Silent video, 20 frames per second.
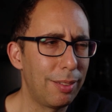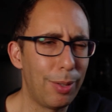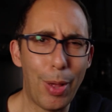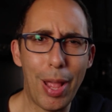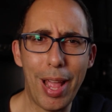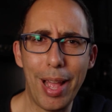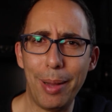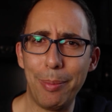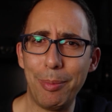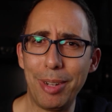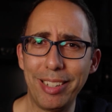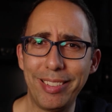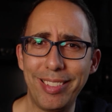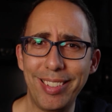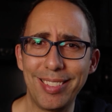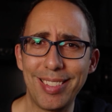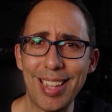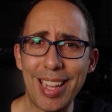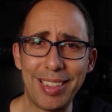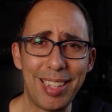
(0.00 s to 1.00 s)
So how
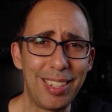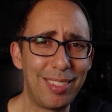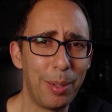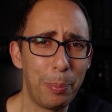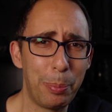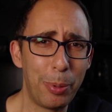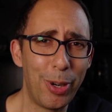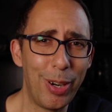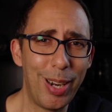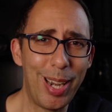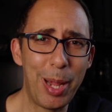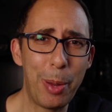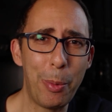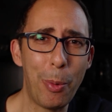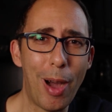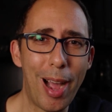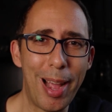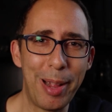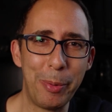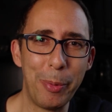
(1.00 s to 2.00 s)
much is that? That's a pretty
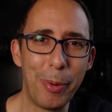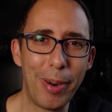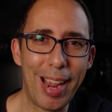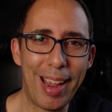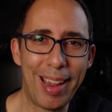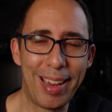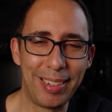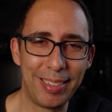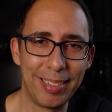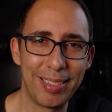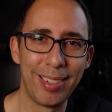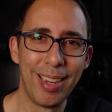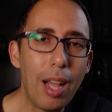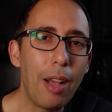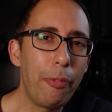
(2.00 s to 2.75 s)
wide range.